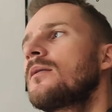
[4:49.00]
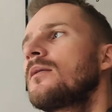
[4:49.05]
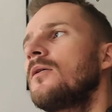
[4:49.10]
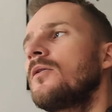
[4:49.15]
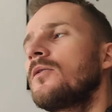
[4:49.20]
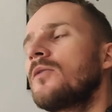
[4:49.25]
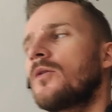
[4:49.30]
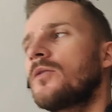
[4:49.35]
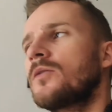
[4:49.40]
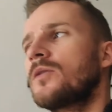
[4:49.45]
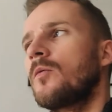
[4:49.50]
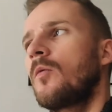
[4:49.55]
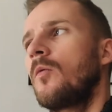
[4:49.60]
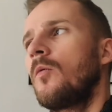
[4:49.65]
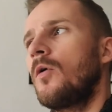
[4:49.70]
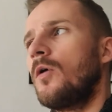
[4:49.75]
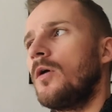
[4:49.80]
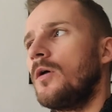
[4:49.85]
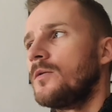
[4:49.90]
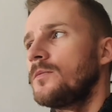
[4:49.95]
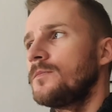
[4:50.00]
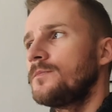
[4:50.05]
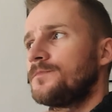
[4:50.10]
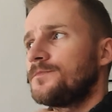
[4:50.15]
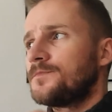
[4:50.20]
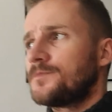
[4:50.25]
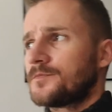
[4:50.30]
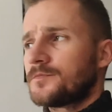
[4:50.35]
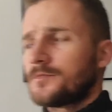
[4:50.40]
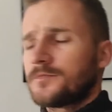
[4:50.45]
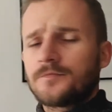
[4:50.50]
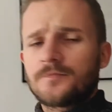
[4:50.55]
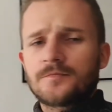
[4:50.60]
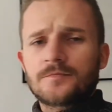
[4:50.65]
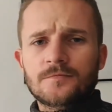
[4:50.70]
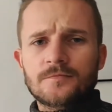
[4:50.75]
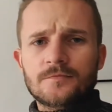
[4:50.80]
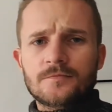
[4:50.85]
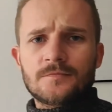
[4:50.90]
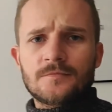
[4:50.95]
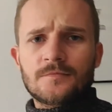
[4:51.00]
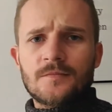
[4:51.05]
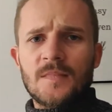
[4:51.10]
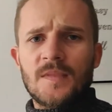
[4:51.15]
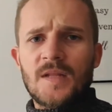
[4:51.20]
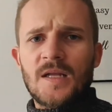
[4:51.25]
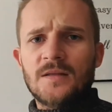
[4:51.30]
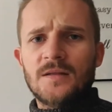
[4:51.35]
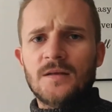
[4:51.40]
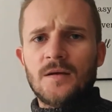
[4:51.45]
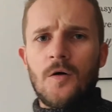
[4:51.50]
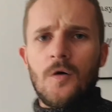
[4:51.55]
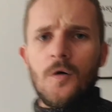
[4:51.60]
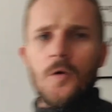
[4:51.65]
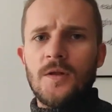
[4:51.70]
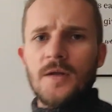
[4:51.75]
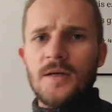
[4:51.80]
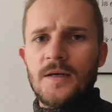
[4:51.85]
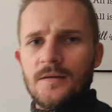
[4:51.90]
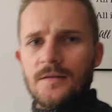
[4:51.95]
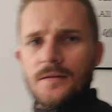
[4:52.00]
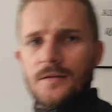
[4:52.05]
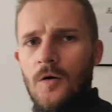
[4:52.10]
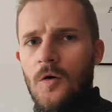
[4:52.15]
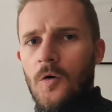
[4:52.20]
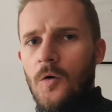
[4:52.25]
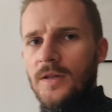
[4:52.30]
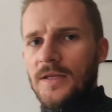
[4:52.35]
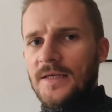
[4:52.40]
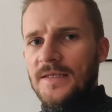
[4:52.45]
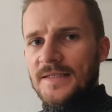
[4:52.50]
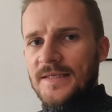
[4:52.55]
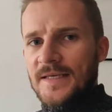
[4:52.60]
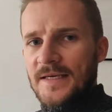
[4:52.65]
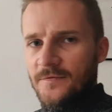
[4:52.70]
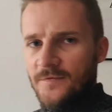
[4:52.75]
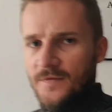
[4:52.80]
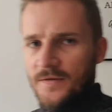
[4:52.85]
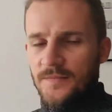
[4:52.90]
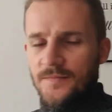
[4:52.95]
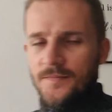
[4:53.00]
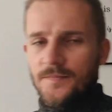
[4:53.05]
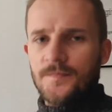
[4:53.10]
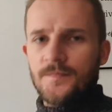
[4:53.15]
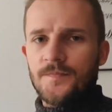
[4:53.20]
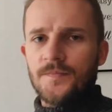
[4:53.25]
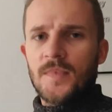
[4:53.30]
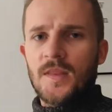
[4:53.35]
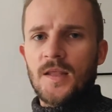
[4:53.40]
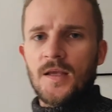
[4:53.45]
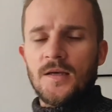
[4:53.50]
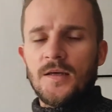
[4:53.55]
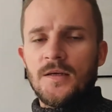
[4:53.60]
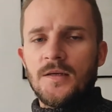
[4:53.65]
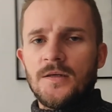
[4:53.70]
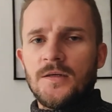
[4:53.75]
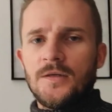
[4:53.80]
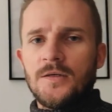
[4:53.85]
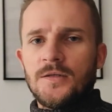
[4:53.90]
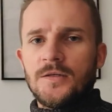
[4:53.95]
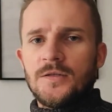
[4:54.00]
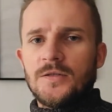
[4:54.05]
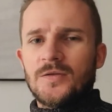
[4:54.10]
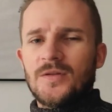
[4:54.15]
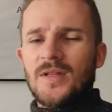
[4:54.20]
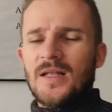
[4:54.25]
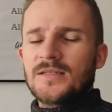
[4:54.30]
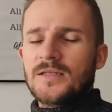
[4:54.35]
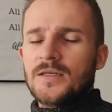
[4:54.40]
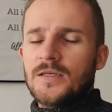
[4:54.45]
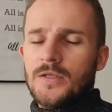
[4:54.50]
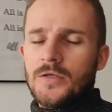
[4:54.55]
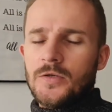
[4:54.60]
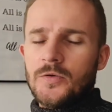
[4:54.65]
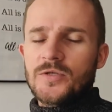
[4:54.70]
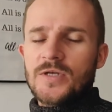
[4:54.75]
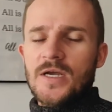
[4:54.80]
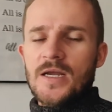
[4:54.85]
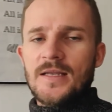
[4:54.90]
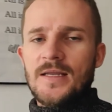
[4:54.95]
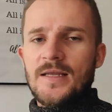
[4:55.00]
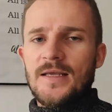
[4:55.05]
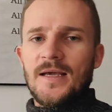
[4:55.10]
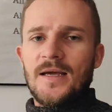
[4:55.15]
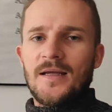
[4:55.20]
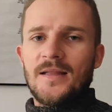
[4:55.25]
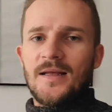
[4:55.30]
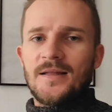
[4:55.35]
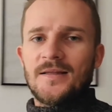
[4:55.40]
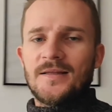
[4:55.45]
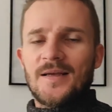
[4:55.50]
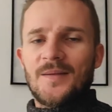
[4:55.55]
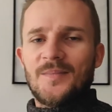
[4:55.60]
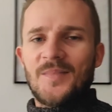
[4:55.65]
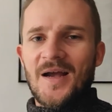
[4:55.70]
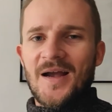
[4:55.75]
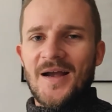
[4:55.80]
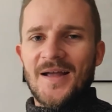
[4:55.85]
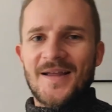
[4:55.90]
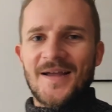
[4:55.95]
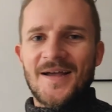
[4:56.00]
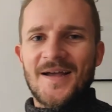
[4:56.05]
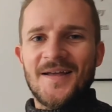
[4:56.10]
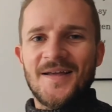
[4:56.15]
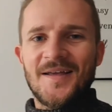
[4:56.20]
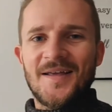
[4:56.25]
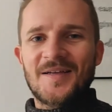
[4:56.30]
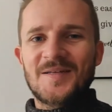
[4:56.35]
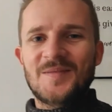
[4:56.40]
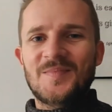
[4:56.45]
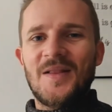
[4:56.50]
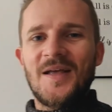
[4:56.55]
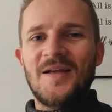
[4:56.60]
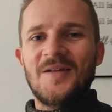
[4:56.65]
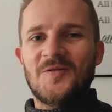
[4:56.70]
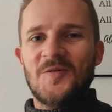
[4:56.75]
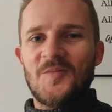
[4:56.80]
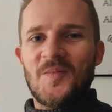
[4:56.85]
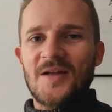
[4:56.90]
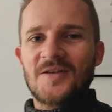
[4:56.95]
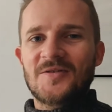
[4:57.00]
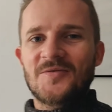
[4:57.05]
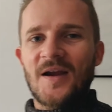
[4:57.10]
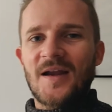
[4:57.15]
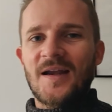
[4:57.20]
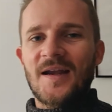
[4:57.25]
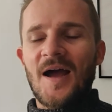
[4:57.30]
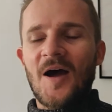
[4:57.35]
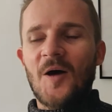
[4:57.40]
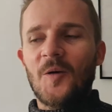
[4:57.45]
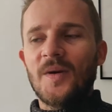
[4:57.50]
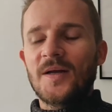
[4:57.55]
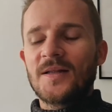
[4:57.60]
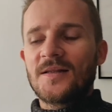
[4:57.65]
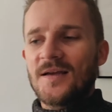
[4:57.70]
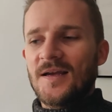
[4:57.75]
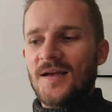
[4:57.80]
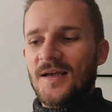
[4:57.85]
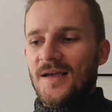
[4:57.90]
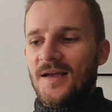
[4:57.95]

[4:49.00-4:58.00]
on the wall, that all is given. So that's a huge idea that I'm not gonna explain too much right now, but